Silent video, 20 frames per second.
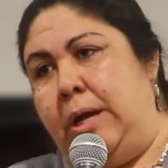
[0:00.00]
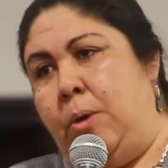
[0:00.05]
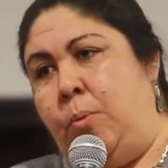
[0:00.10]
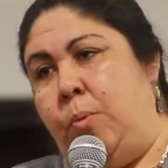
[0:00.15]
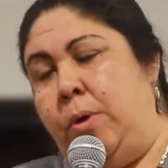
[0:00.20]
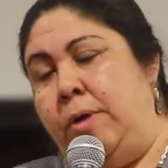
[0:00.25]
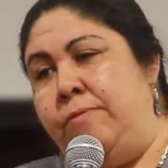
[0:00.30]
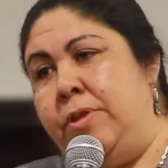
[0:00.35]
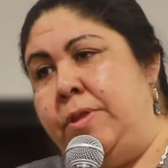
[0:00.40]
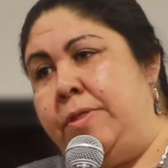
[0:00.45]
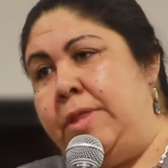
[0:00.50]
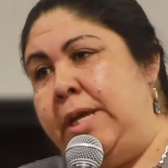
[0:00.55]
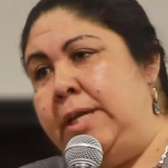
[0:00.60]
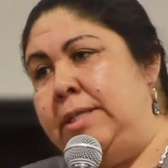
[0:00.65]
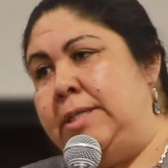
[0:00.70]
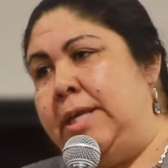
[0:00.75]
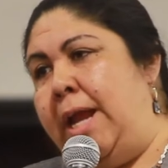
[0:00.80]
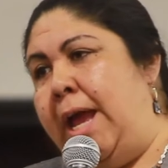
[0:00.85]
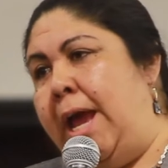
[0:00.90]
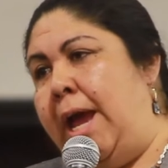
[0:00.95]
And one of the
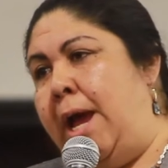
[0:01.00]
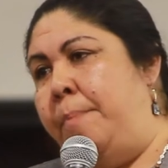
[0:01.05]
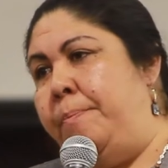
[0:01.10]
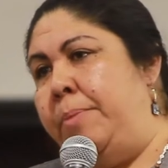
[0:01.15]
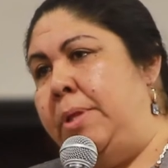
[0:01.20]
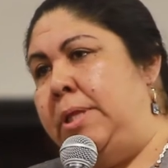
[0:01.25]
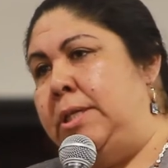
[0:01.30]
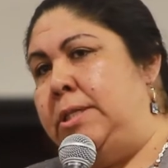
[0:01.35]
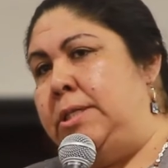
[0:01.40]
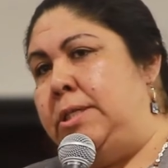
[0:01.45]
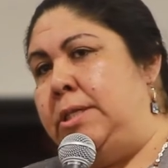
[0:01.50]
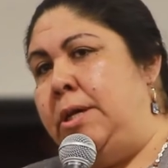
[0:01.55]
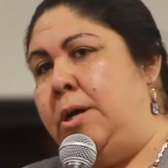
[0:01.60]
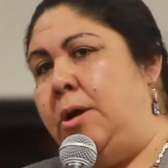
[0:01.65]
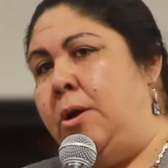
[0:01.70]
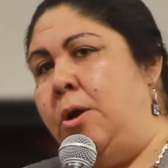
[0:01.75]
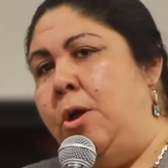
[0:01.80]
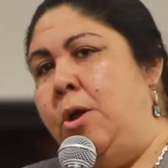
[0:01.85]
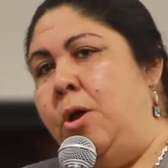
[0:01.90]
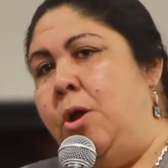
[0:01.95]
things that happened this
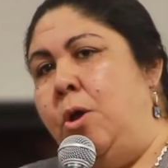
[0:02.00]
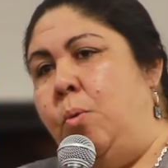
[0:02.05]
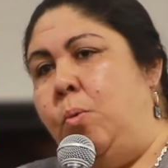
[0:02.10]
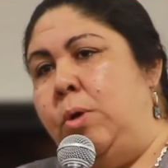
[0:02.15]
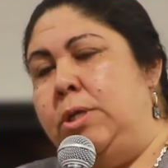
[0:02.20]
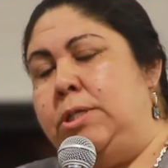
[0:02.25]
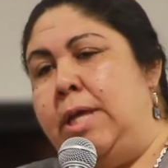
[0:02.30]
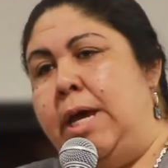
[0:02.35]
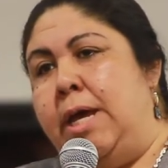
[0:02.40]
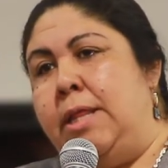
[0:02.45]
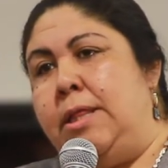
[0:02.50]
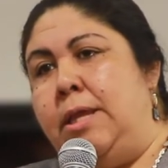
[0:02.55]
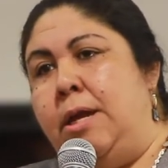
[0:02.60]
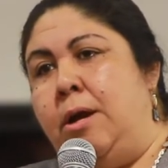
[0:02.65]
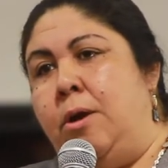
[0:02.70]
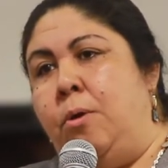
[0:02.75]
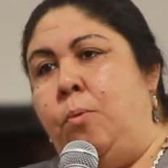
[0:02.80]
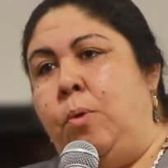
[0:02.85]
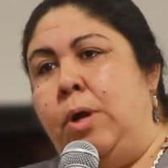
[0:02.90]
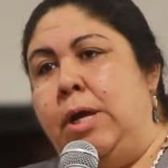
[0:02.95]
year was that
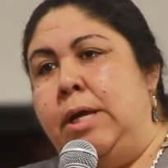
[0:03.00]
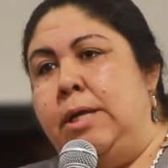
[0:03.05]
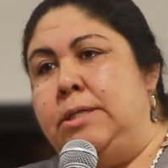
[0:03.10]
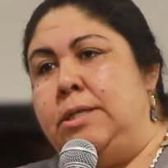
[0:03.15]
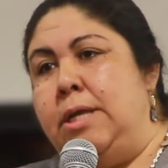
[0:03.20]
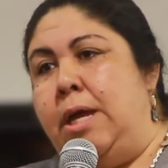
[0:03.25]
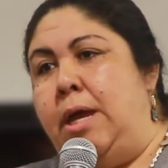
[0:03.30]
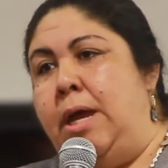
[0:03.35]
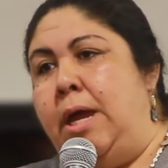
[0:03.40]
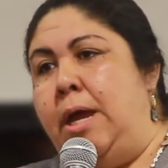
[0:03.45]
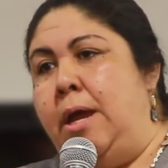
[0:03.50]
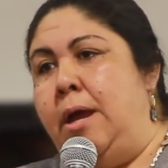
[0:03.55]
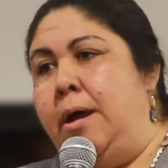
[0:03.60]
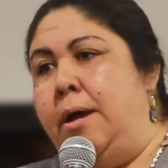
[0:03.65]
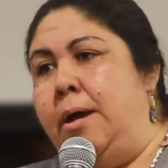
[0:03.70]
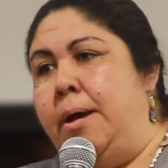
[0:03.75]
there was a